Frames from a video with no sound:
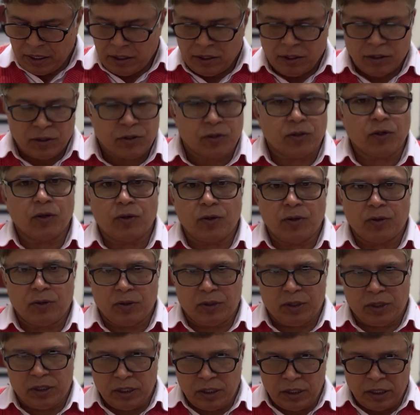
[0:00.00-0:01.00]
So
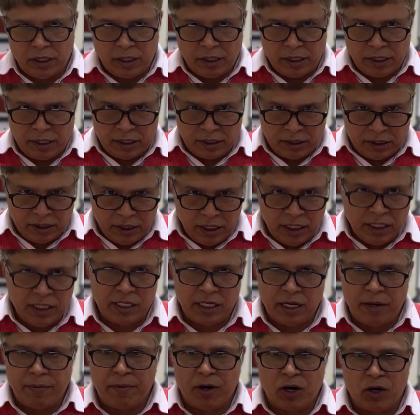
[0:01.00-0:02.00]

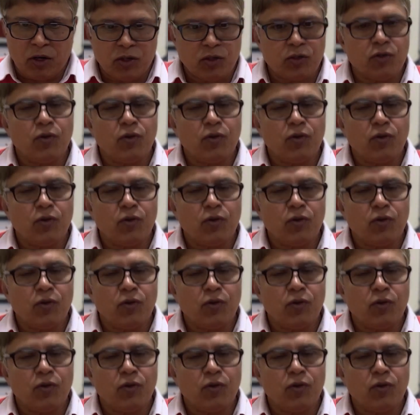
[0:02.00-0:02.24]
this amounts